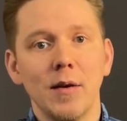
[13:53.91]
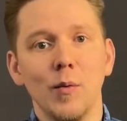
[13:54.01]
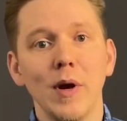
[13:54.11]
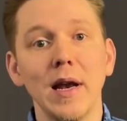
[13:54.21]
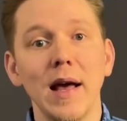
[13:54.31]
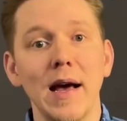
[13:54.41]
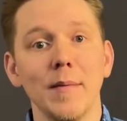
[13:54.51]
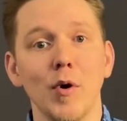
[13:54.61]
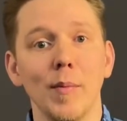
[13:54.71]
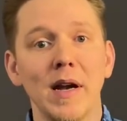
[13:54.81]
will add
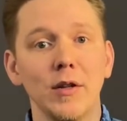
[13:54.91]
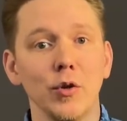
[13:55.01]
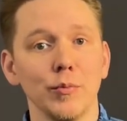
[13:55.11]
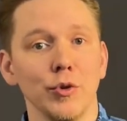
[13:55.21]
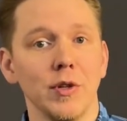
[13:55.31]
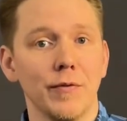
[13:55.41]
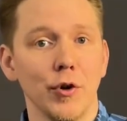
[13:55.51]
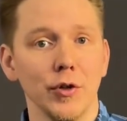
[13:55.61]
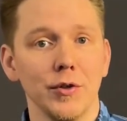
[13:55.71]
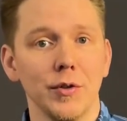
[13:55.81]
momentum to the
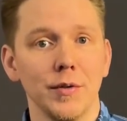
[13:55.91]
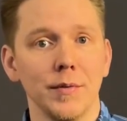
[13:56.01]
front,